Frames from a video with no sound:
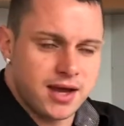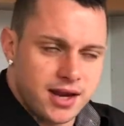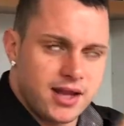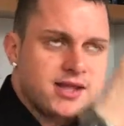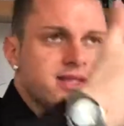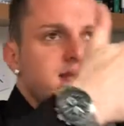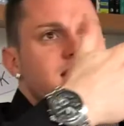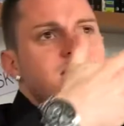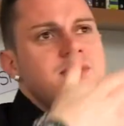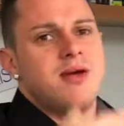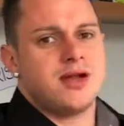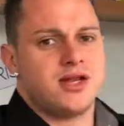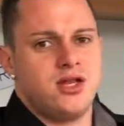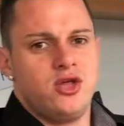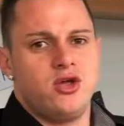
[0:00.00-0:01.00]
and then send it
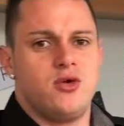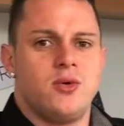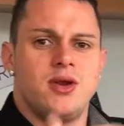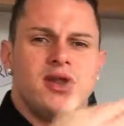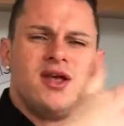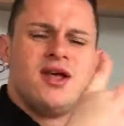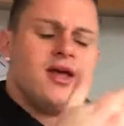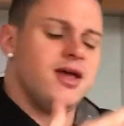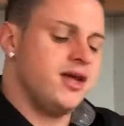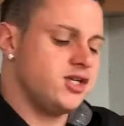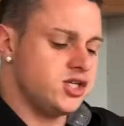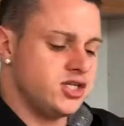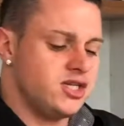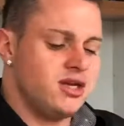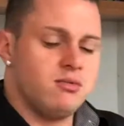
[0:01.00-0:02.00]
back to you, and it
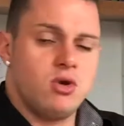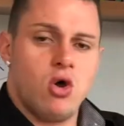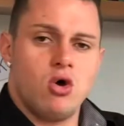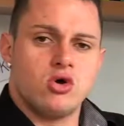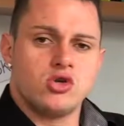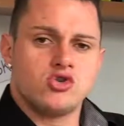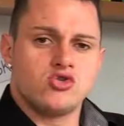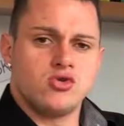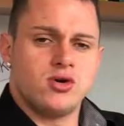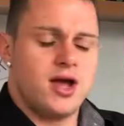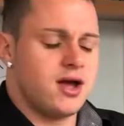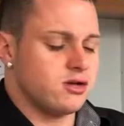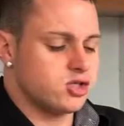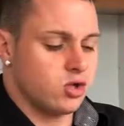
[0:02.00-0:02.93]
just seemed long and drawn out.